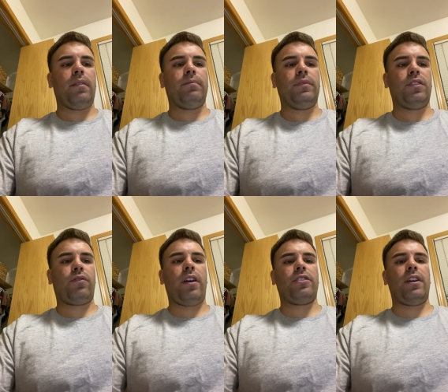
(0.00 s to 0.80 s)

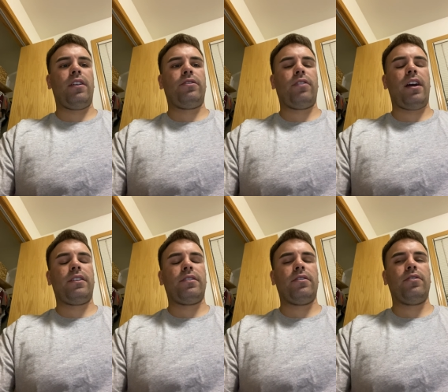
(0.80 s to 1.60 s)
Discretionary
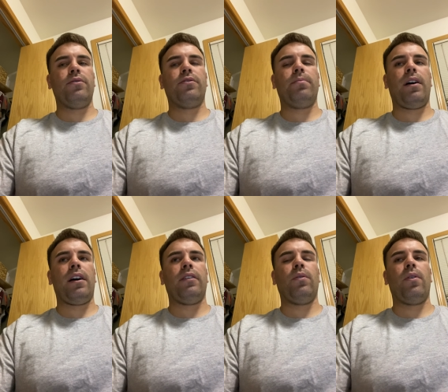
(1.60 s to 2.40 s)
strikes are used
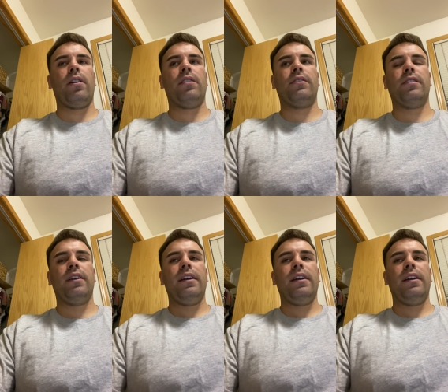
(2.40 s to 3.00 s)
by lawyers,